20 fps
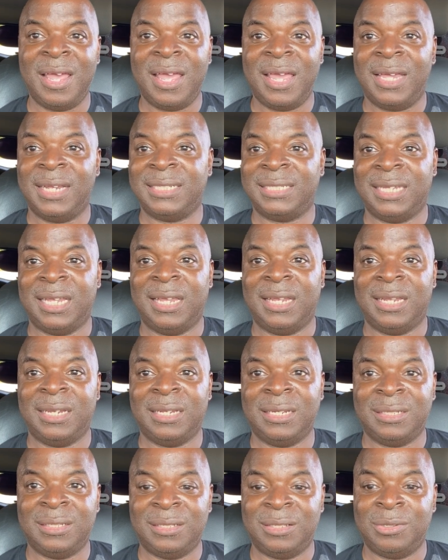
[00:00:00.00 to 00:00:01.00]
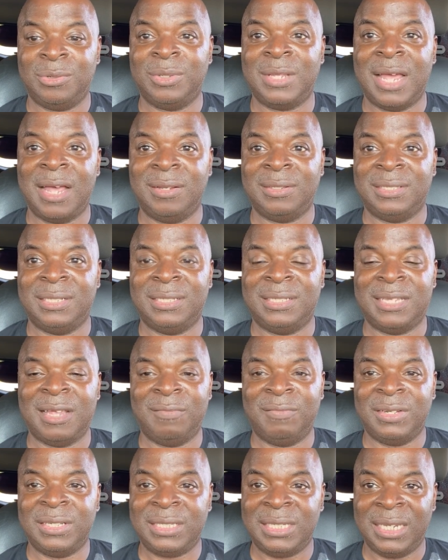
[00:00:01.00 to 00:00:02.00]
It's a
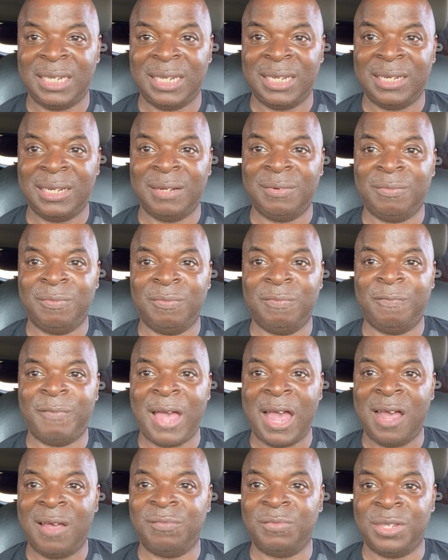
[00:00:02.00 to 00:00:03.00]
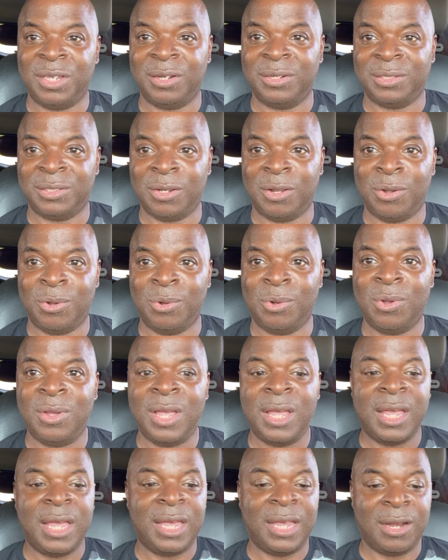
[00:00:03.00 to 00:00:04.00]
2017, five years old.
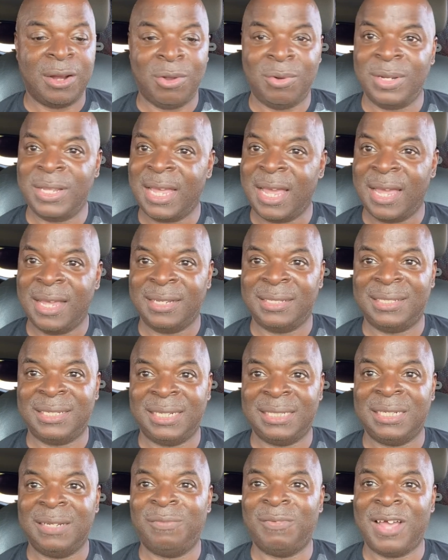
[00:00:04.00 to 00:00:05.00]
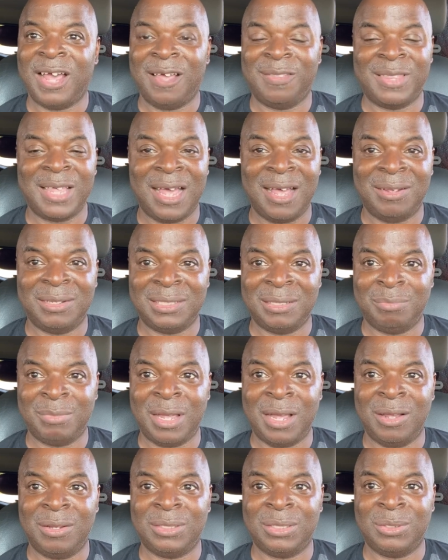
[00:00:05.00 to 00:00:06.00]
It only has 65,000
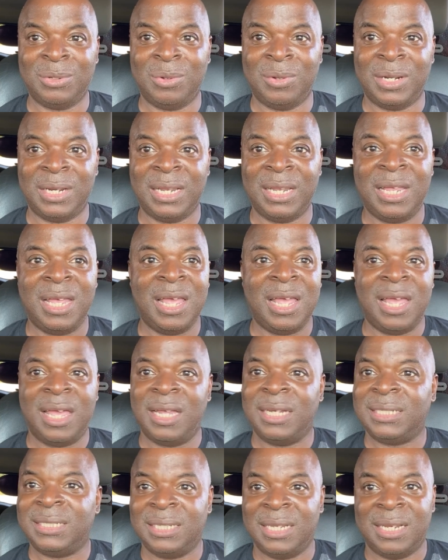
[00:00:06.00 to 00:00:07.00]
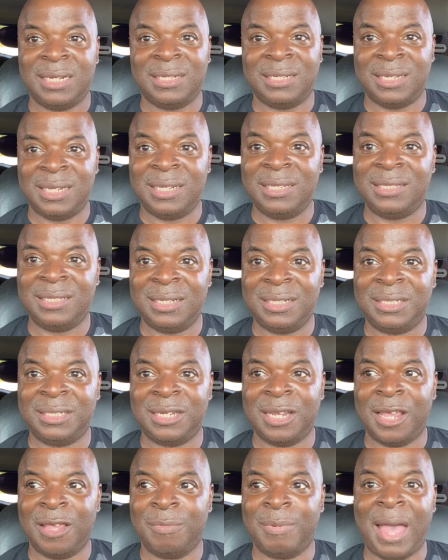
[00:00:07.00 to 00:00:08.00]
miles on it. It's in decent
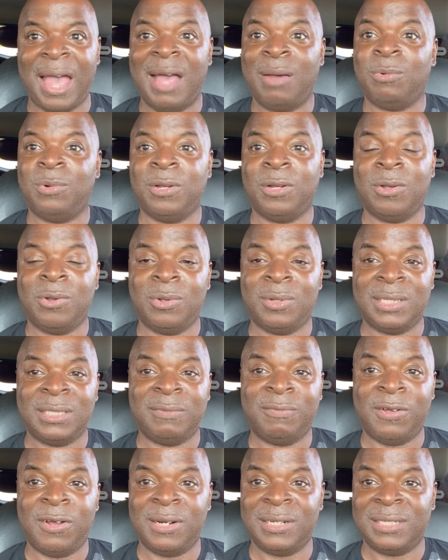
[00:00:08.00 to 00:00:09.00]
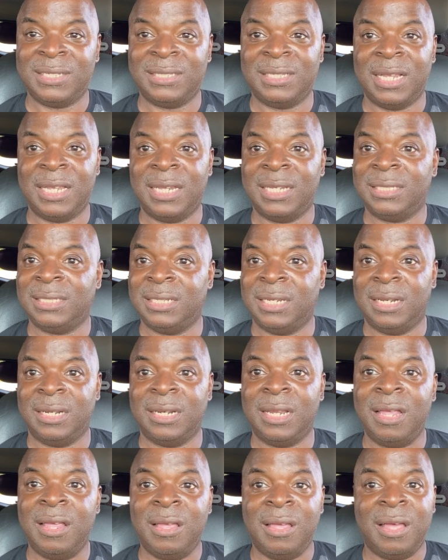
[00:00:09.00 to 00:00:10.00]
shape. I would go as far as to say it's
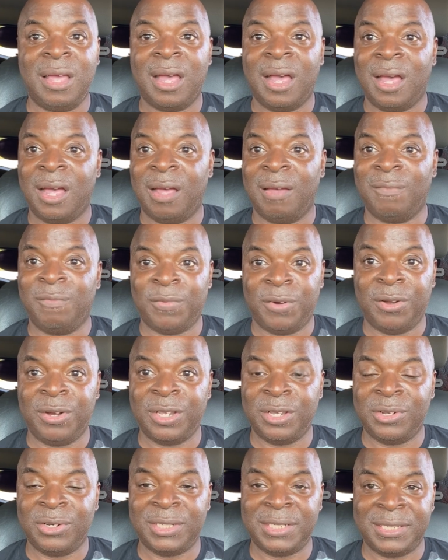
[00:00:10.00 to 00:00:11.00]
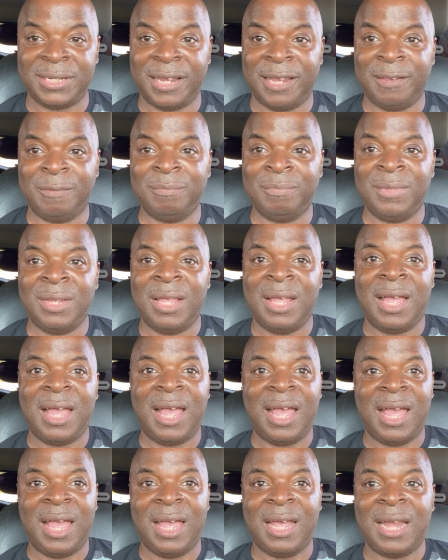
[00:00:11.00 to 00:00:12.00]
in uh, very good shape.
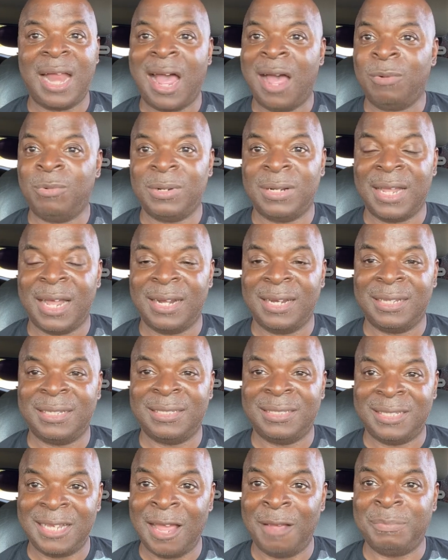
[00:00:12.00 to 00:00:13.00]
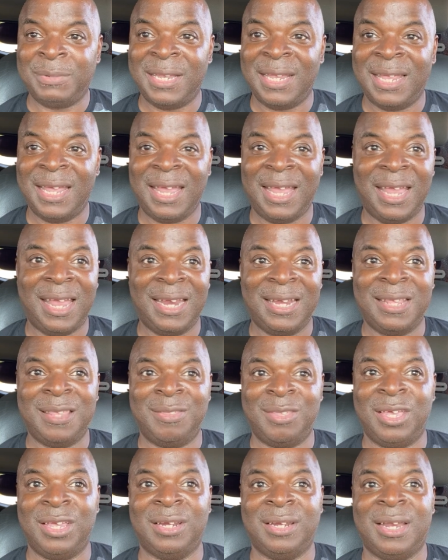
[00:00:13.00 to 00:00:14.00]
And I would not accept
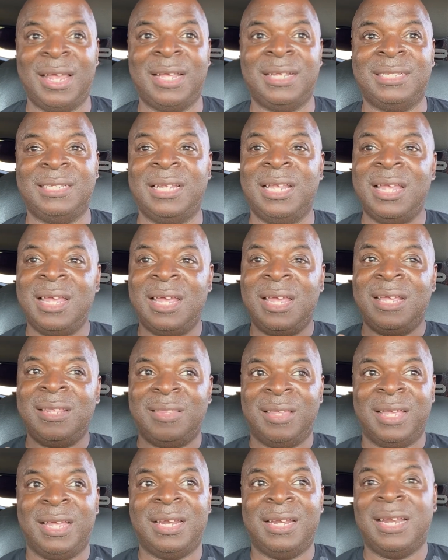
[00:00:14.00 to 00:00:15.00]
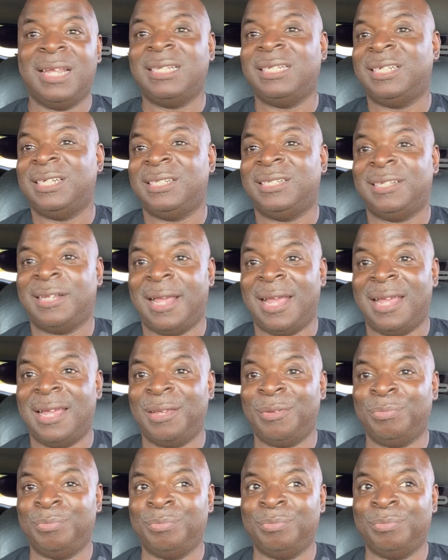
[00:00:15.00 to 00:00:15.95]
anything less than, let's just say,